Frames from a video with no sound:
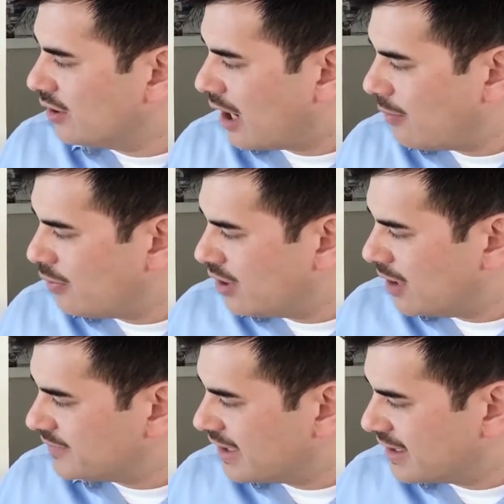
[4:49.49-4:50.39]
I put
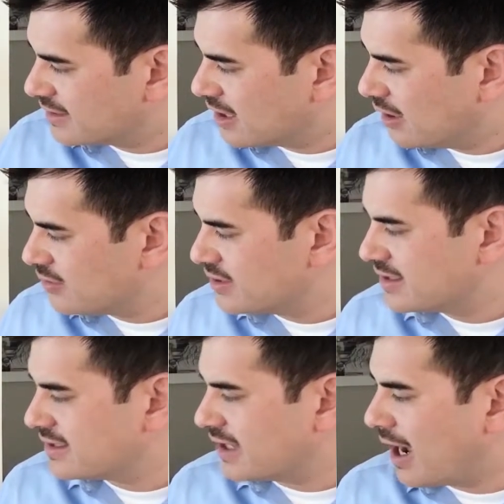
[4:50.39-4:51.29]
updates, colors and
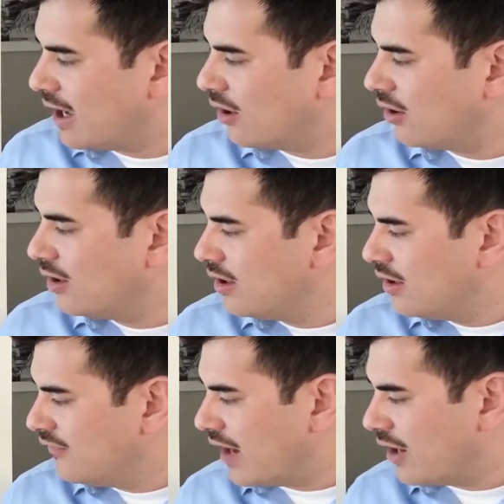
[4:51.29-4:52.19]
style,
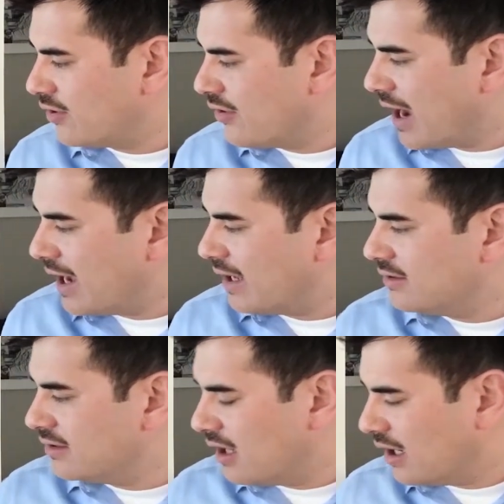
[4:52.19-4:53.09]
value
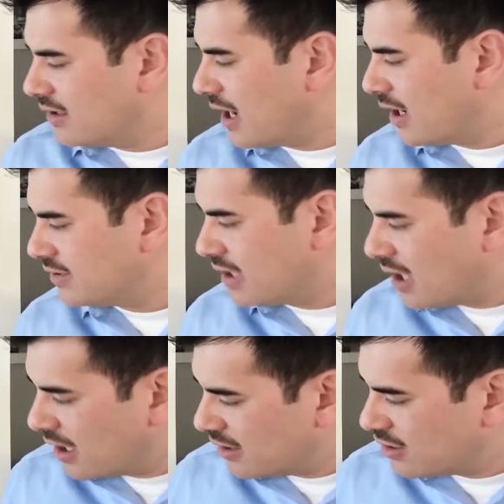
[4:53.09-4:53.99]
add, not a
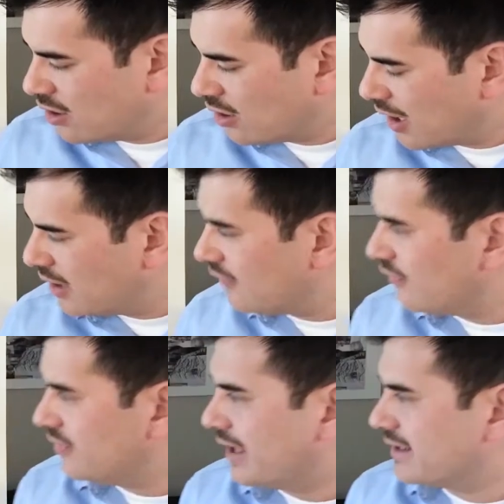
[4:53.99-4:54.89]
ton, a lot of
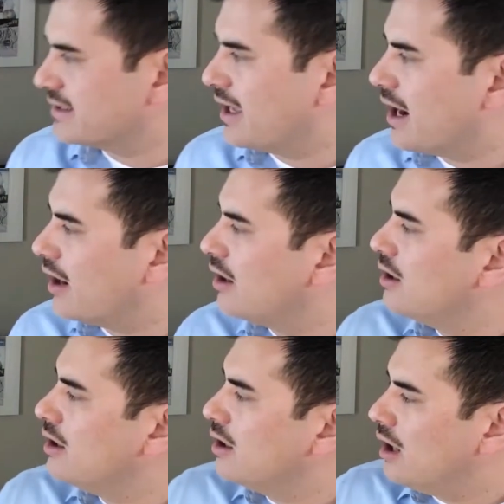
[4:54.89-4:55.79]
different things there.
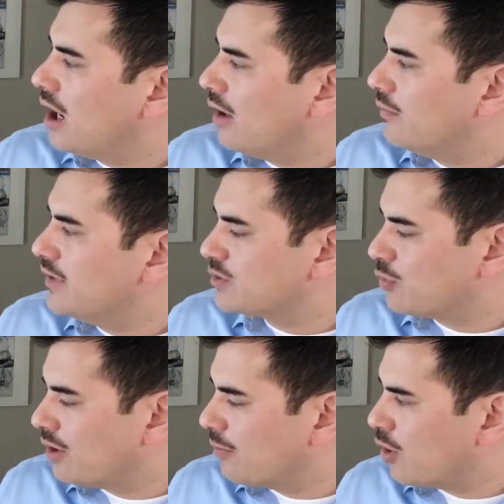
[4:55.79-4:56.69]
This
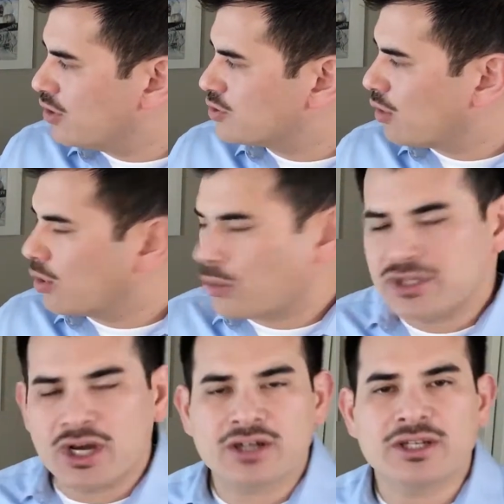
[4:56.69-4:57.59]
one emerged where we
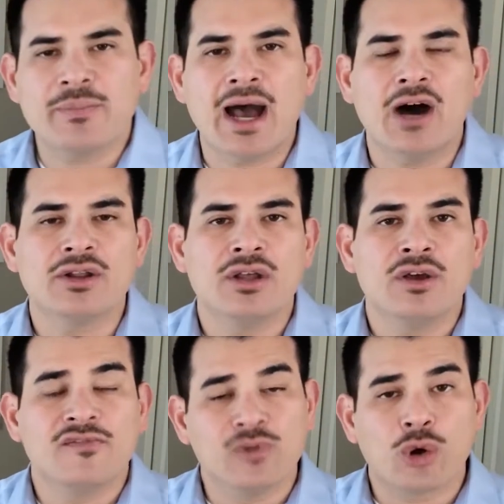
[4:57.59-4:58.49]
talked about
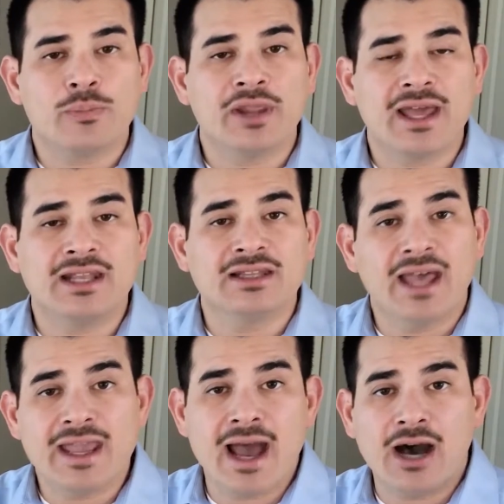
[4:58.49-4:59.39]
floor plan and
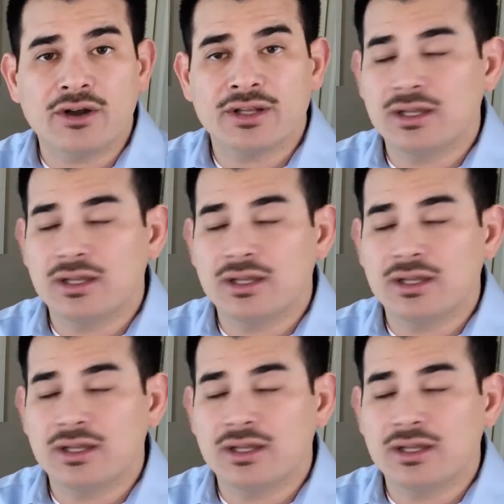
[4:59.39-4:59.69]
layout.